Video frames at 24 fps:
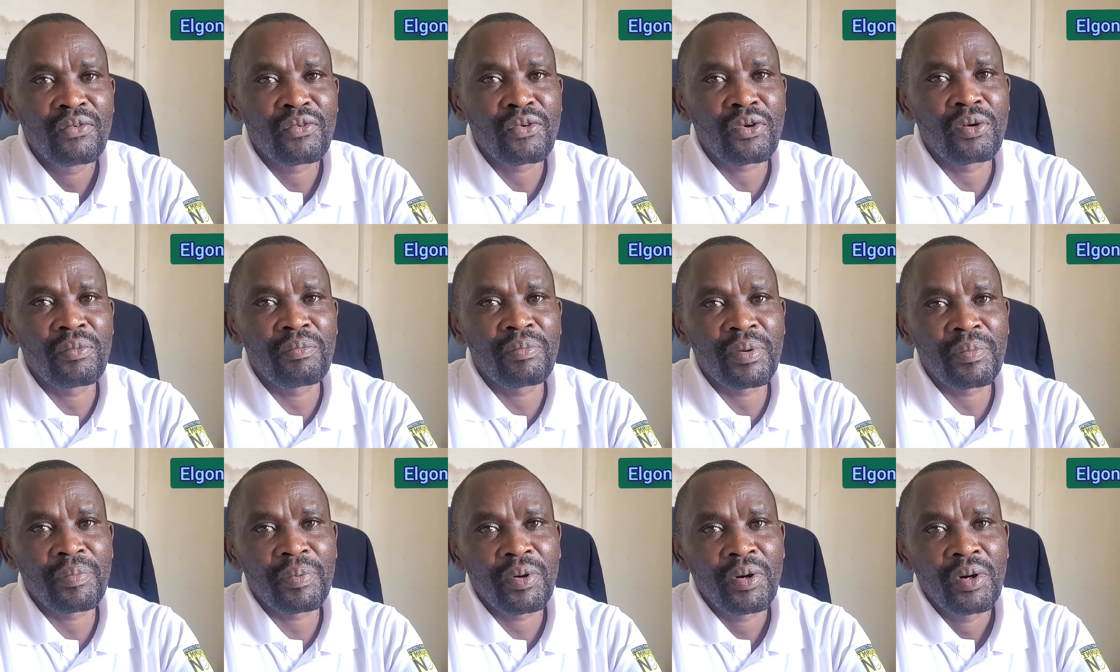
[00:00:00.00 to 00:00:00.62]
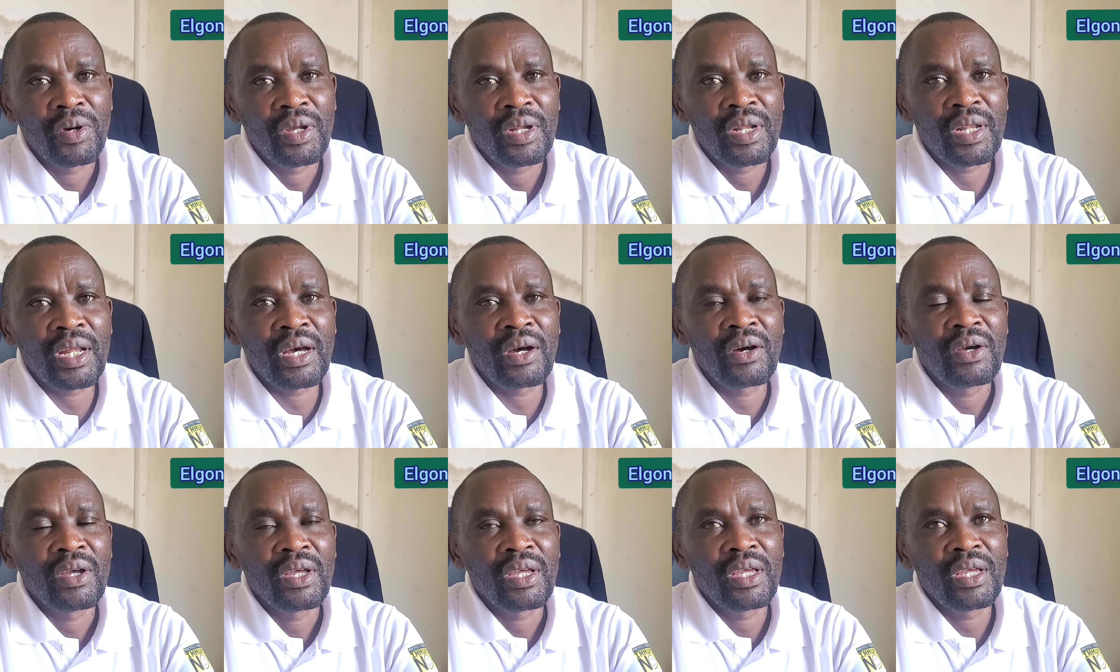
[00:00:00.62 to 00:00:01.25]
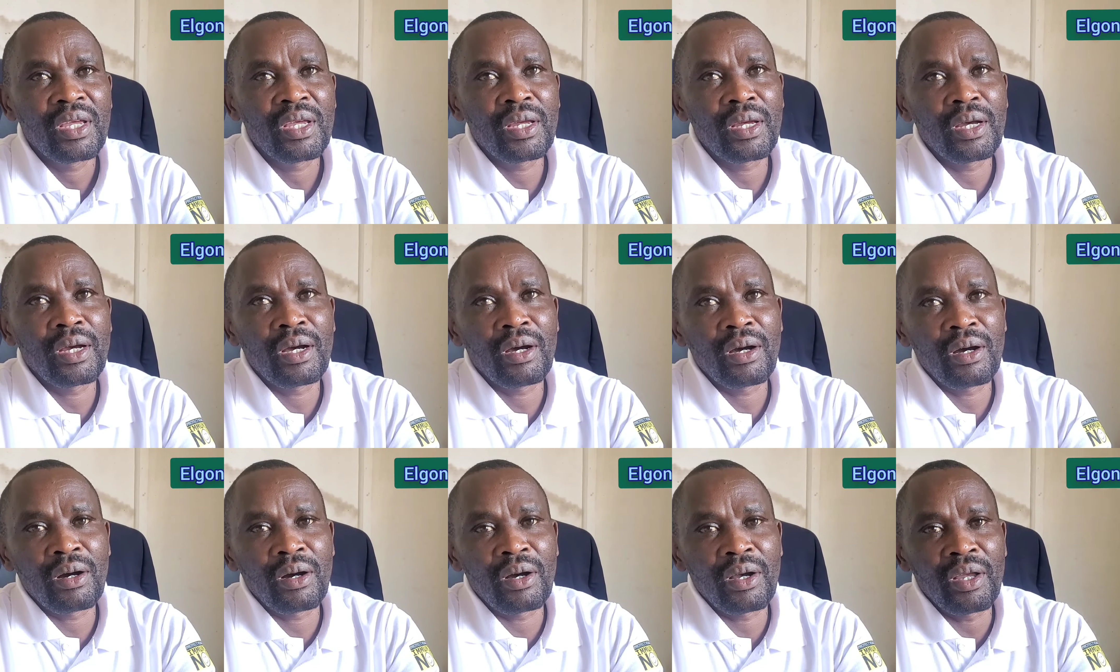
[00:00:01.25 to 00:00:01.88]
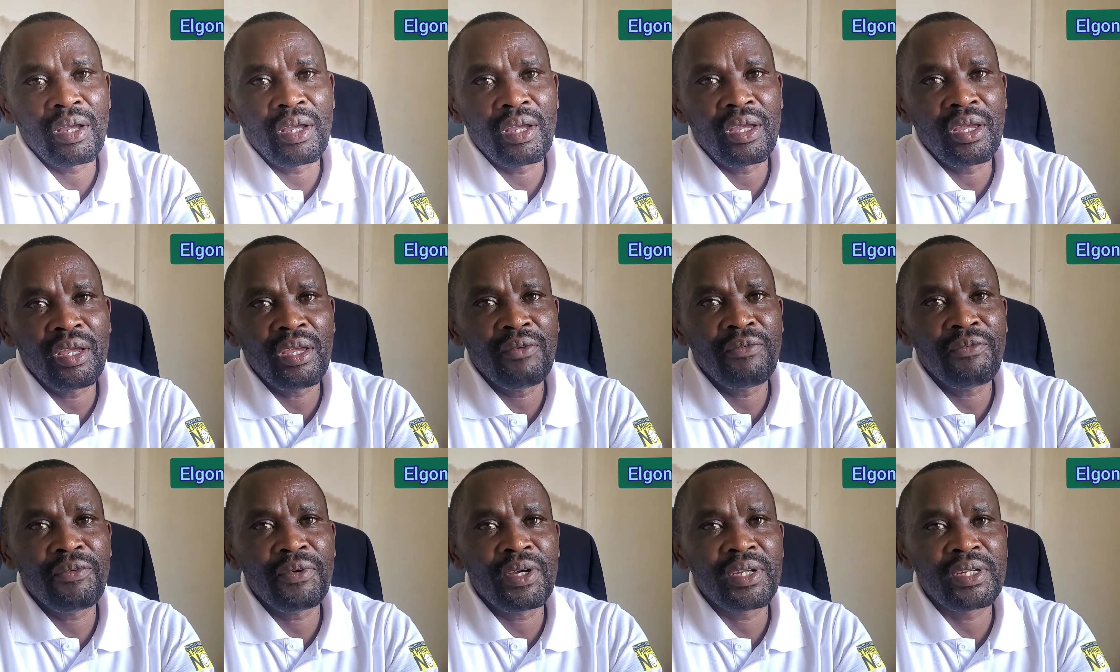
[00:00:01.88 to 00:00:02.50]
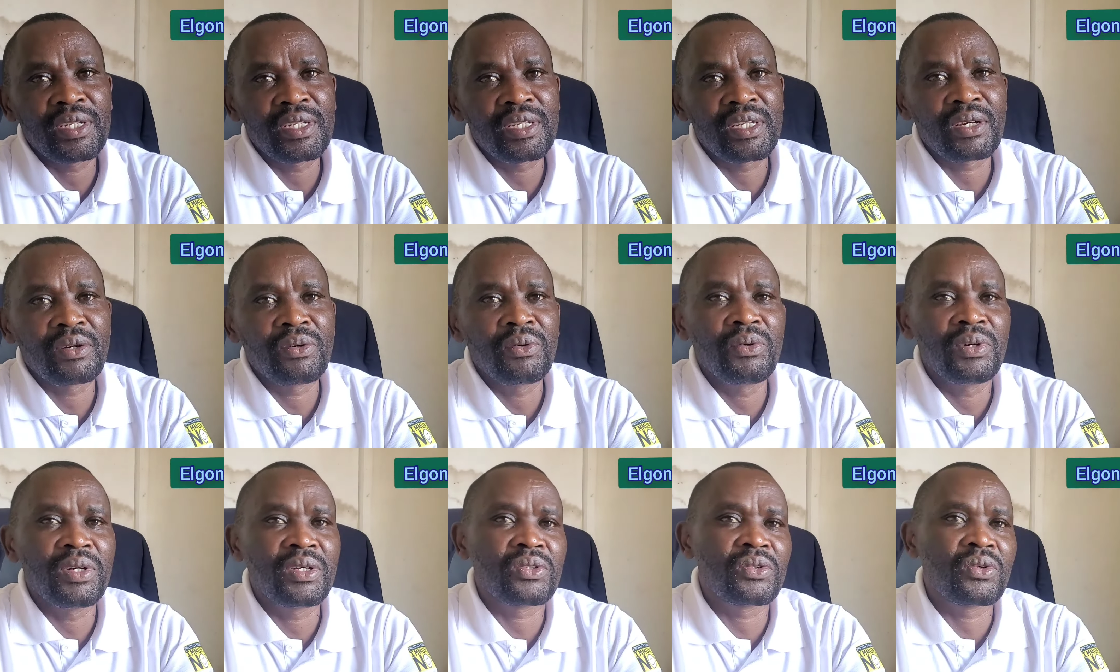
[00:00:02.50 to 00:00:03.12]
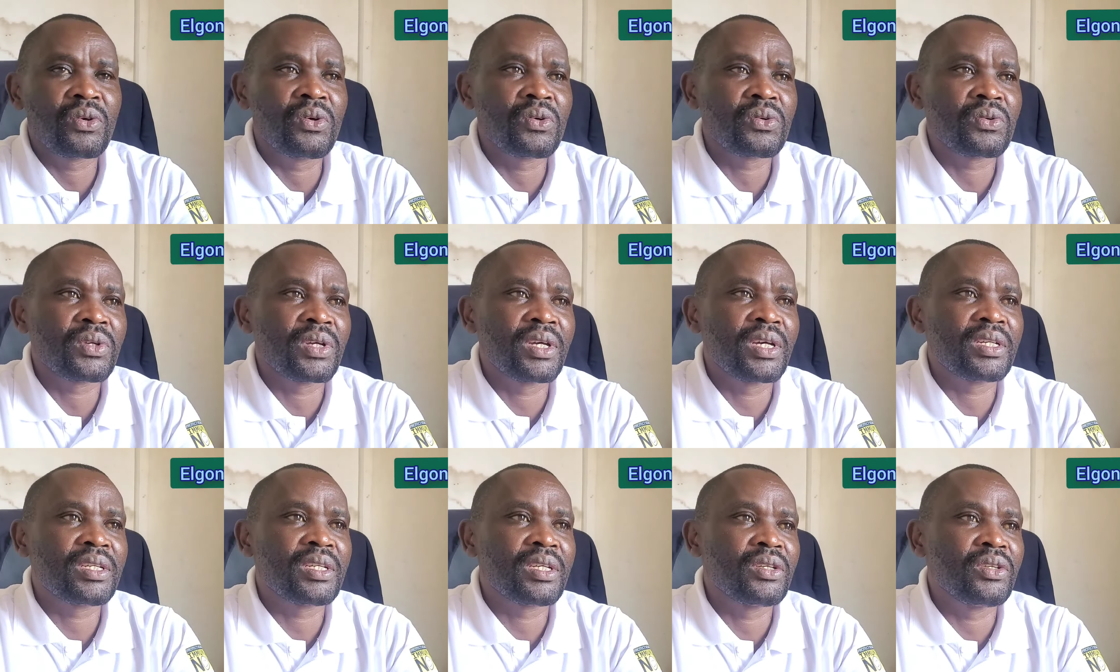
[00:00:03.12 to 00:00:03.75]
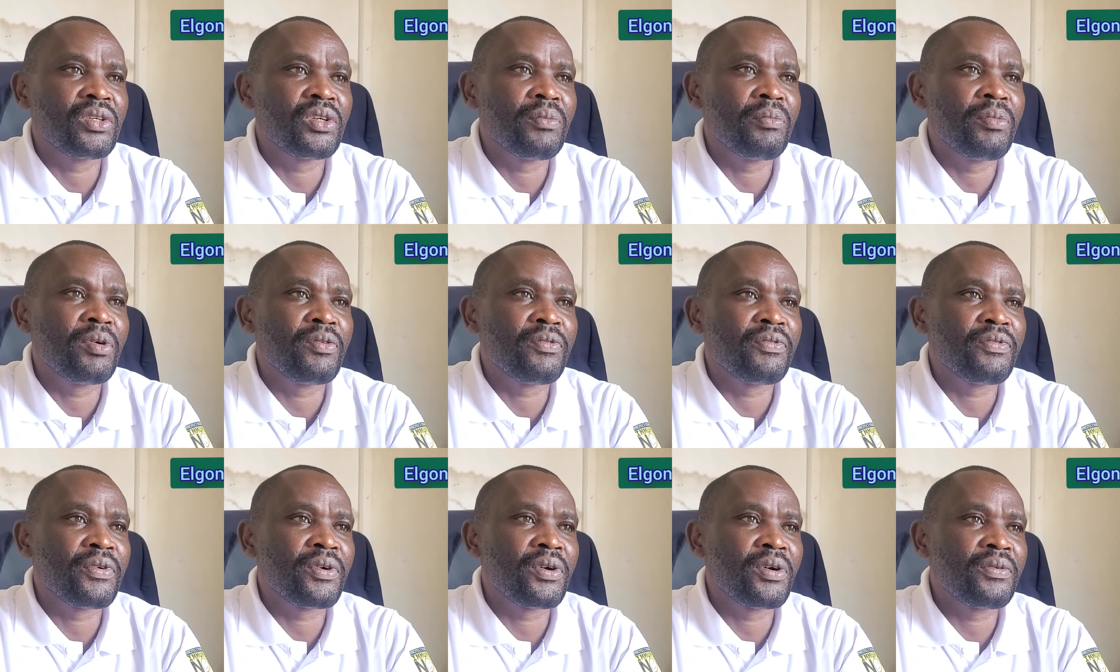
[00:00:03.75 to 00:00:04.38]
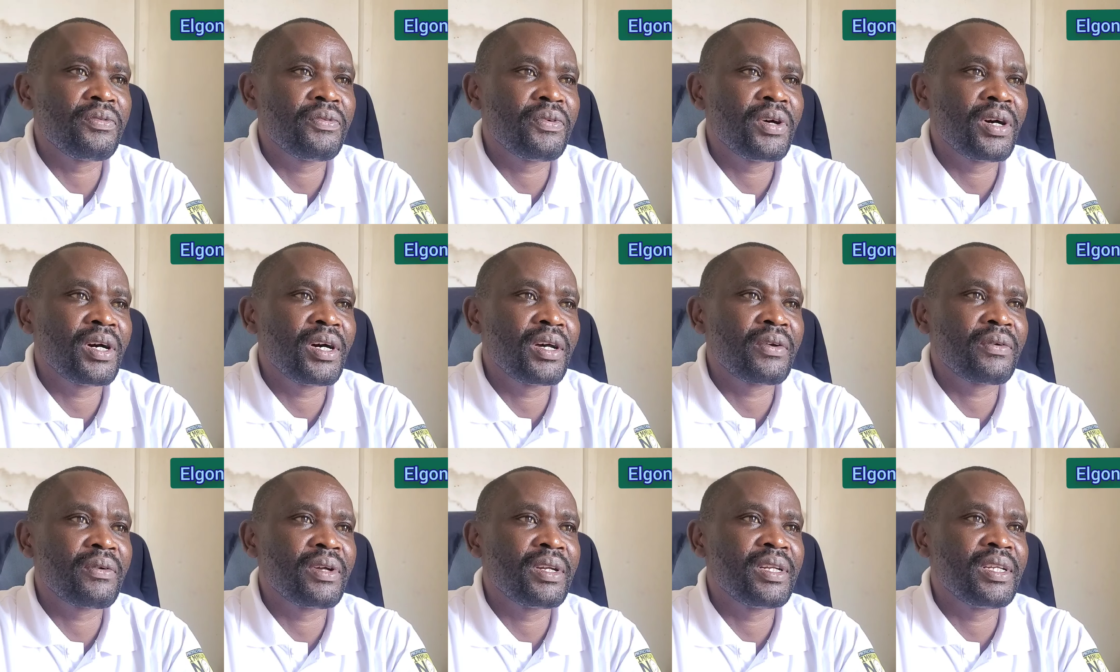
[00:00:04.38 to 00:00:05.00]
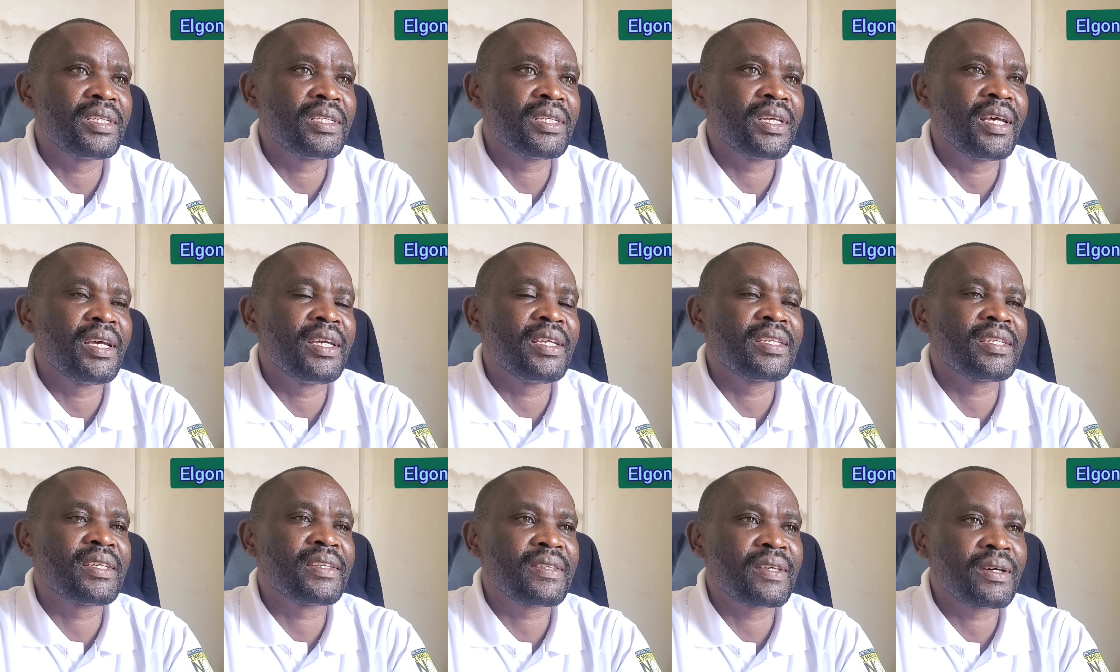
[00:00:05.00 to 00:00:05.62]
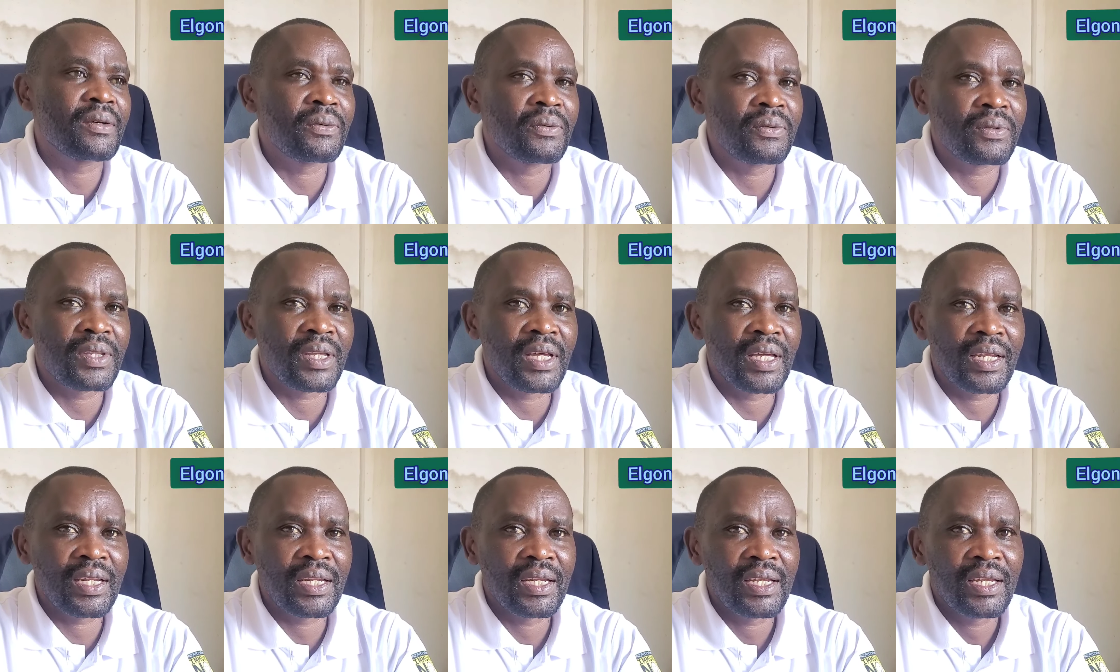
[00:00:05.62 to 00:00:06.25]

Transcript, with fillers: From people. Now, if a teacher who is going to get a job of 4, 480,000